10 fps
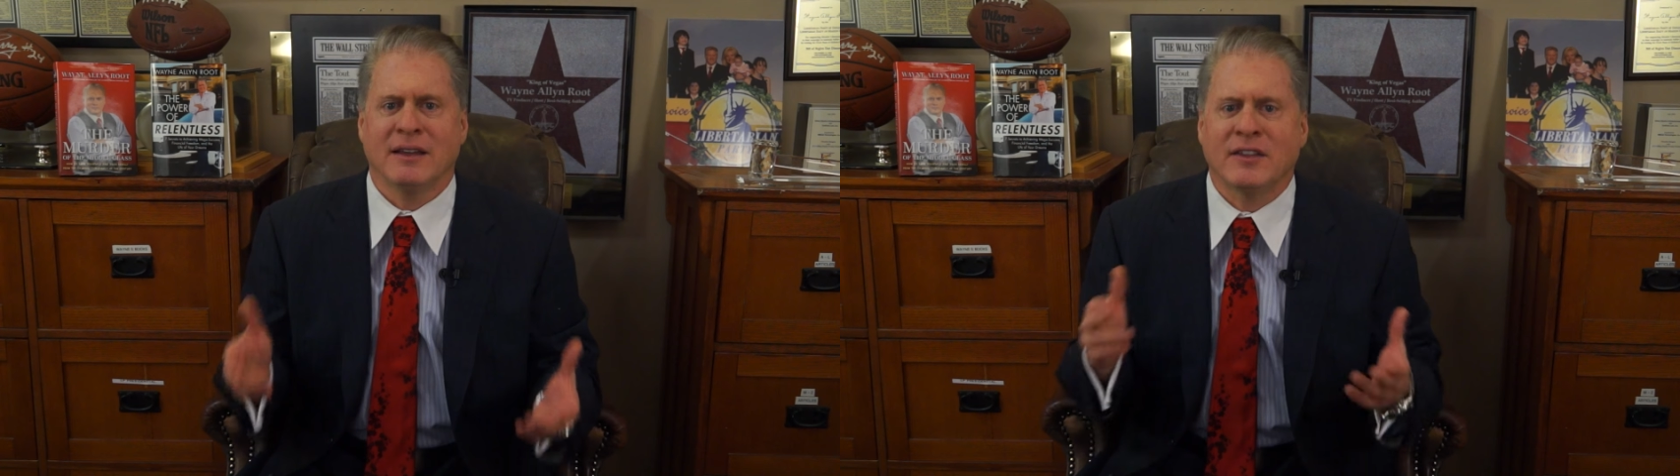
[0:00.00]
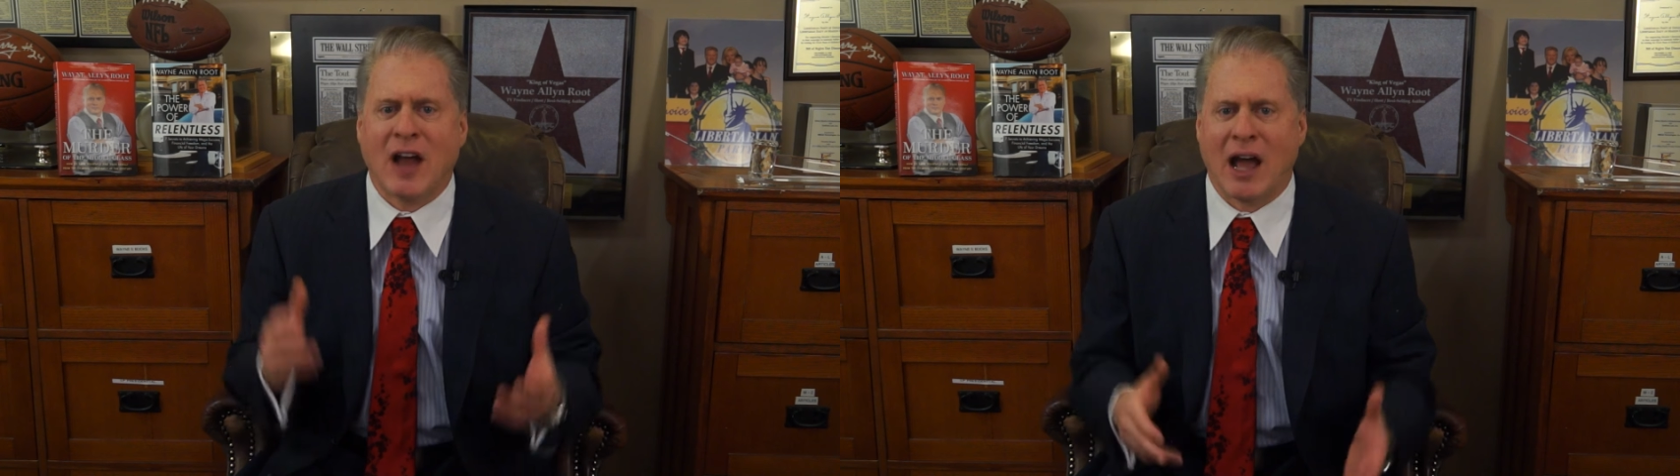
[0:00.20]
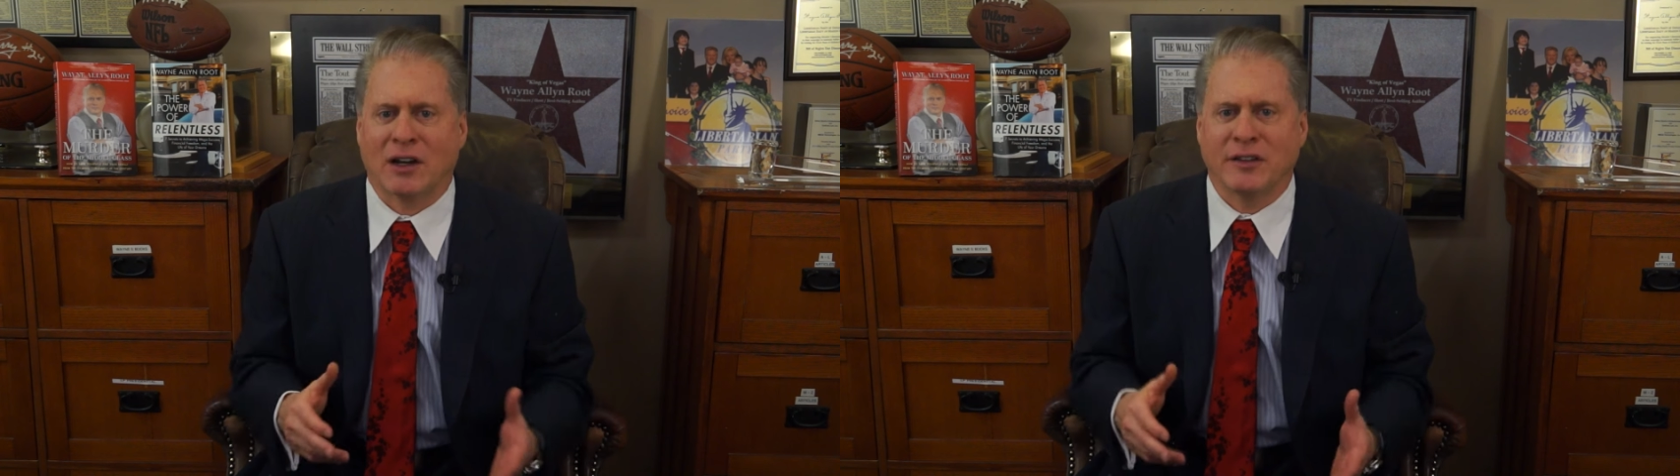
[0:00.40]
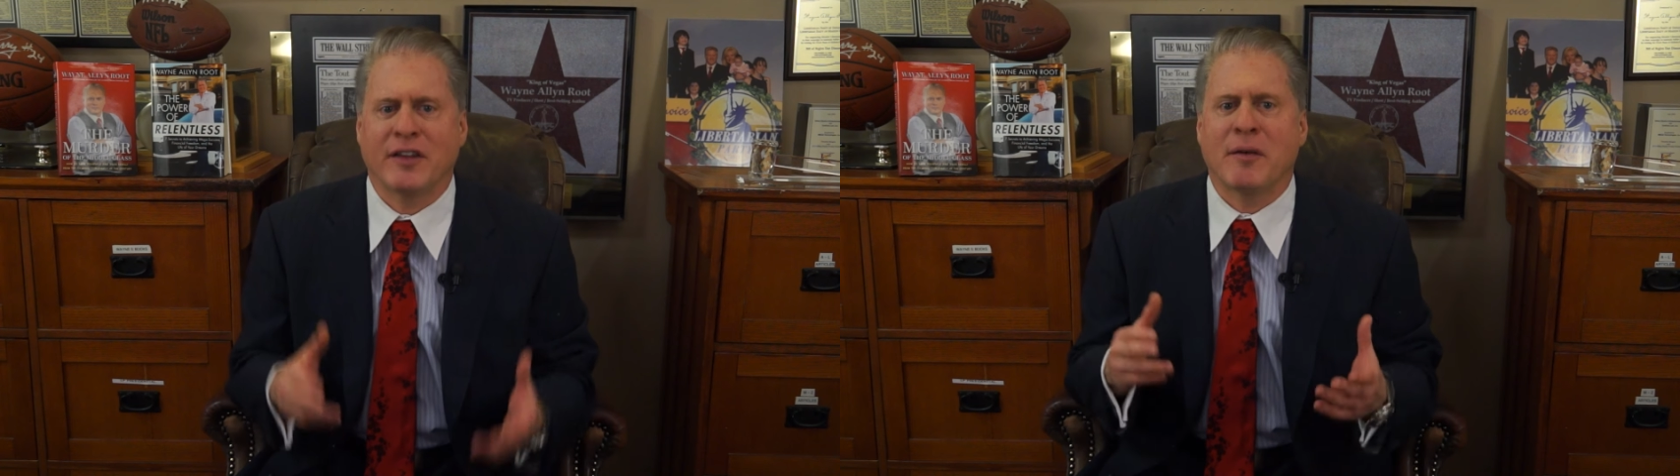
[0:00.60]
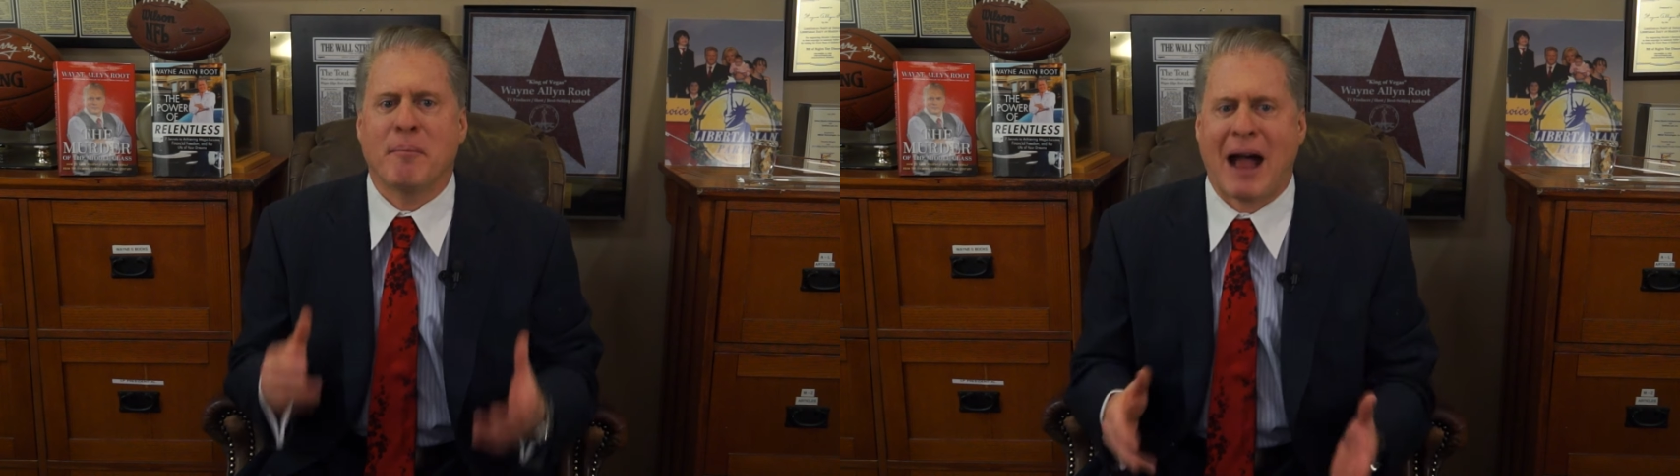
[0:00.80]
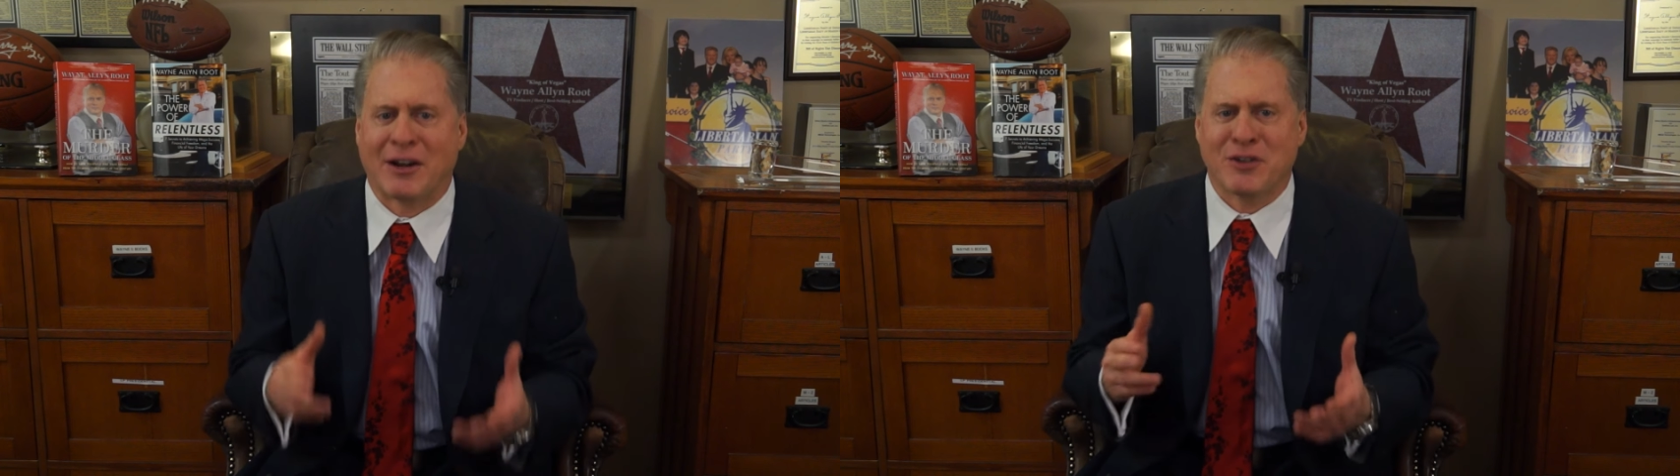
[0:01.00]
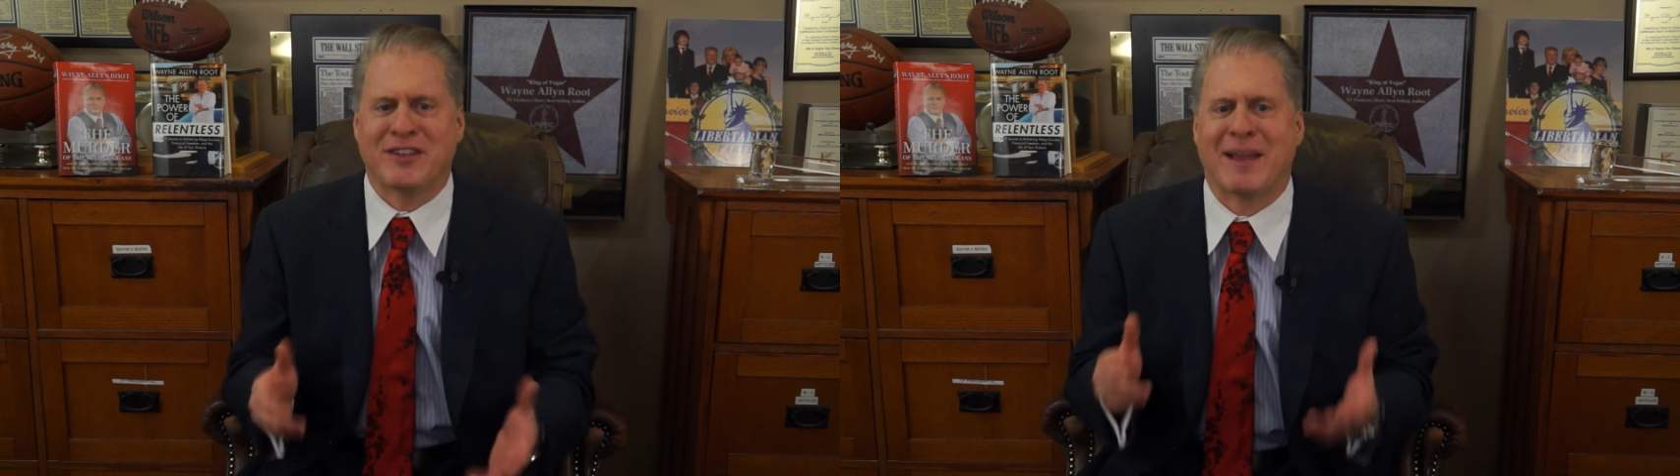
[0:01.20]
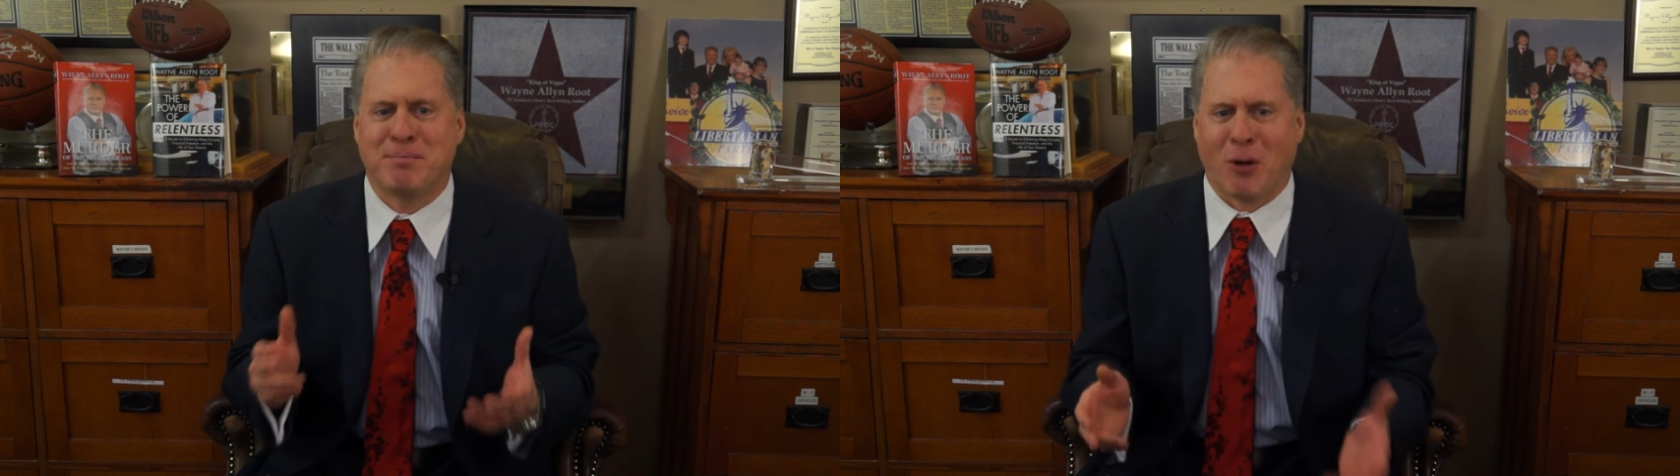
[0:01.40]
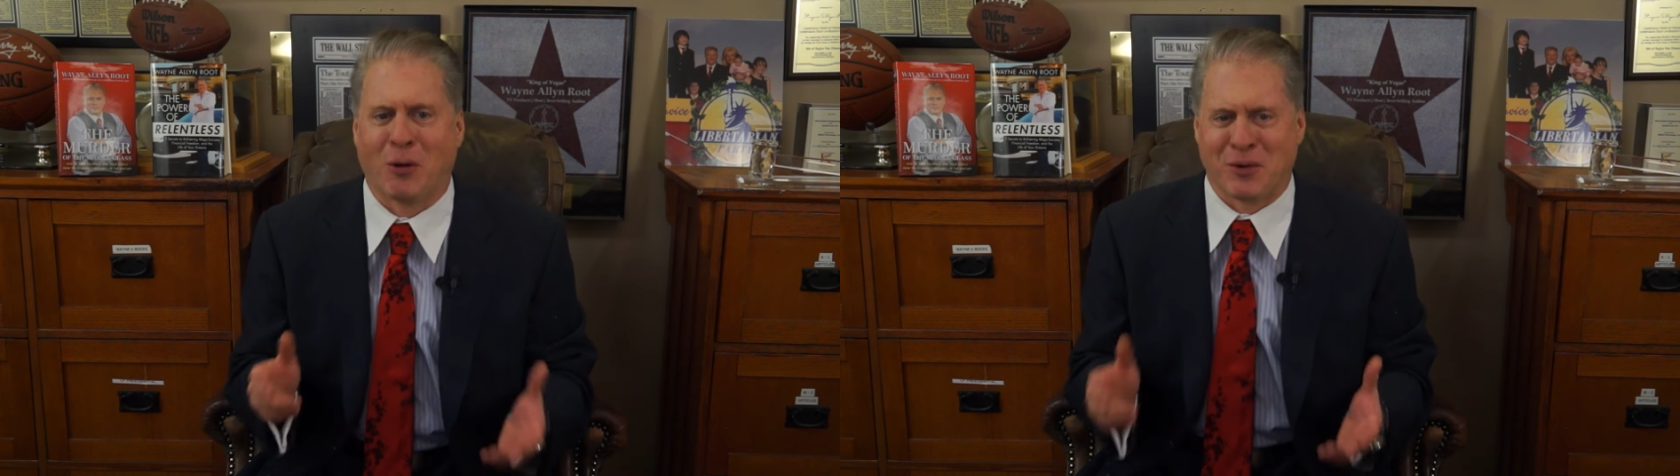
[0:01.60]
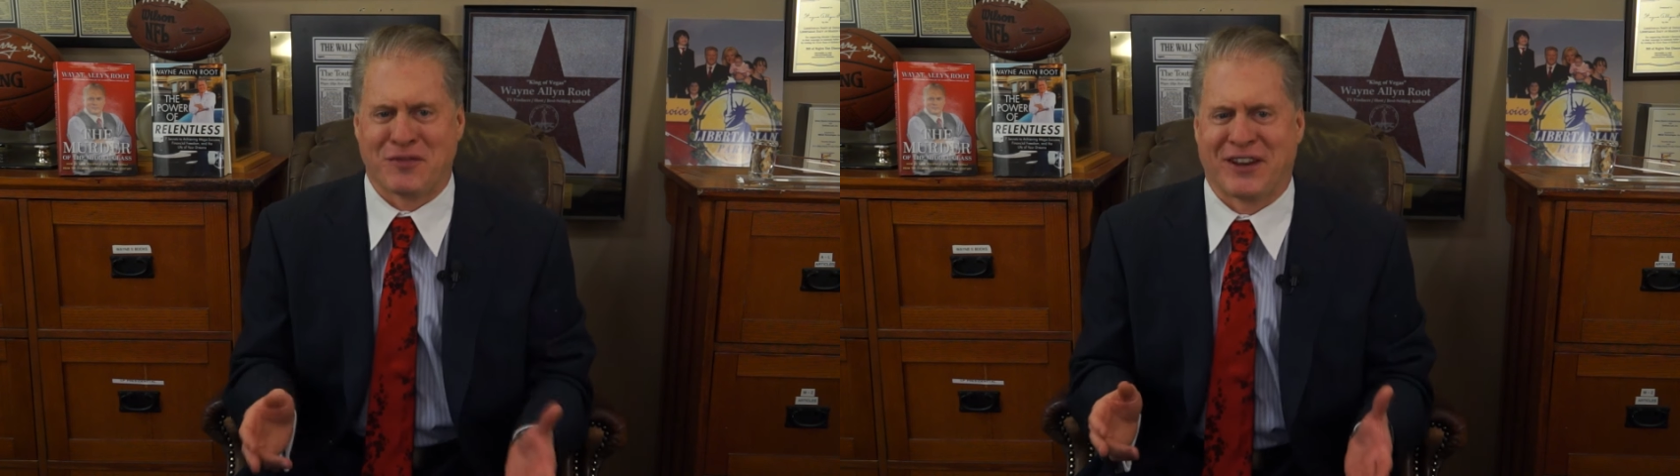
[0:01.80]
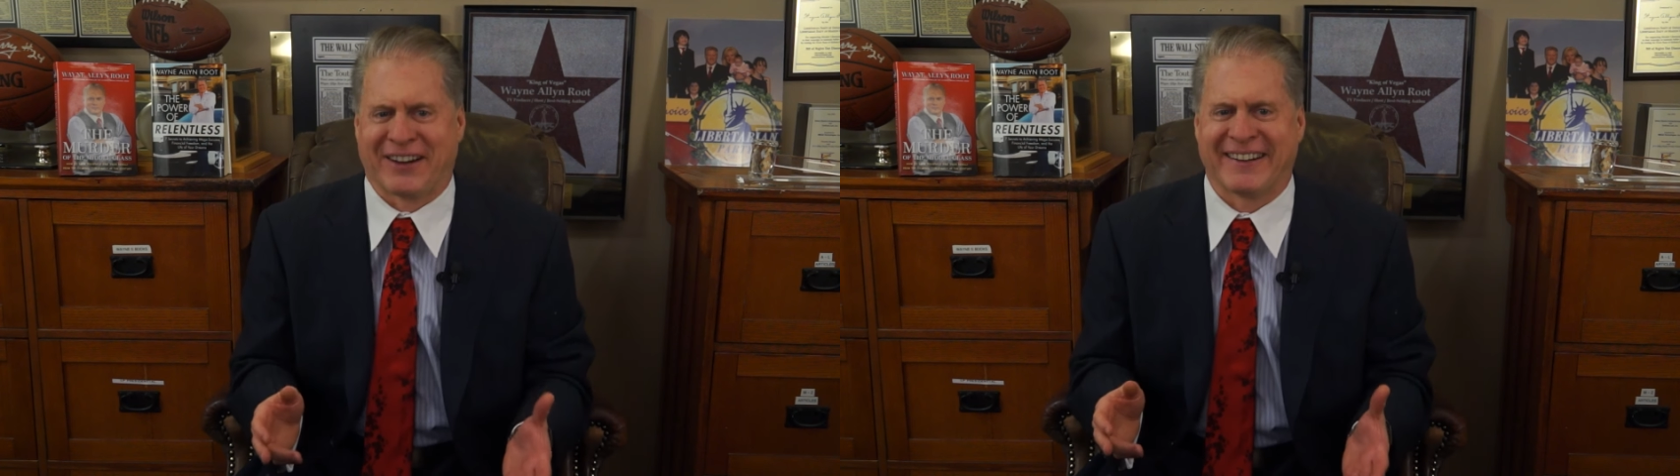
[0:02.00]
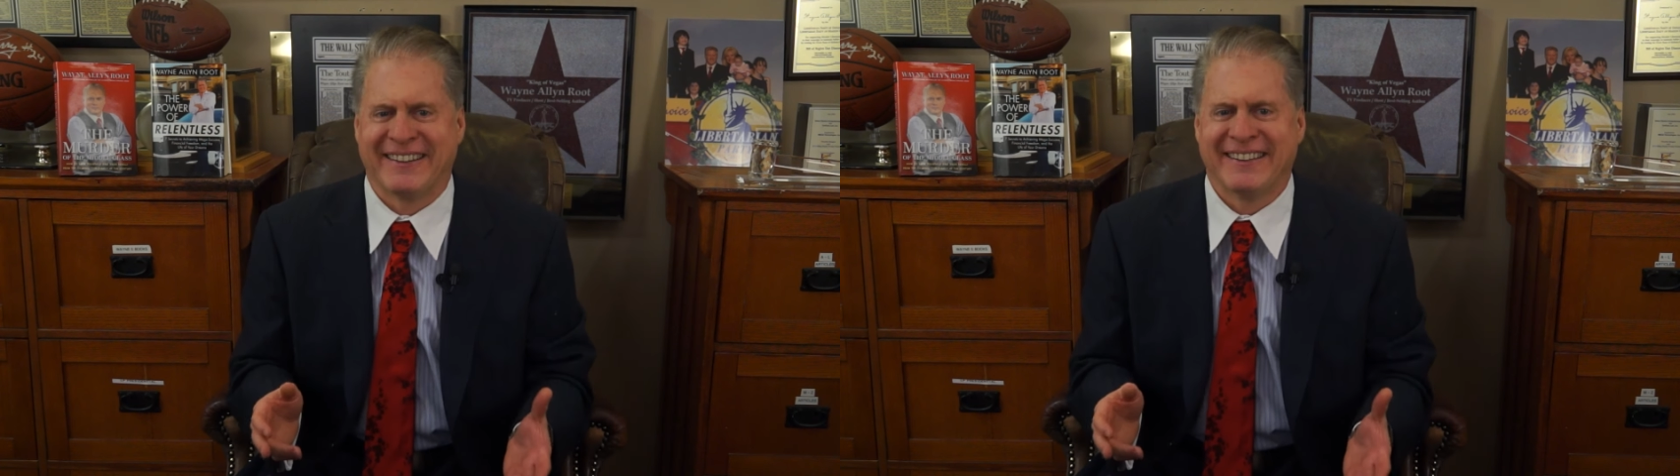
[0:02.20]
Donald is a modern-day Paul Revere.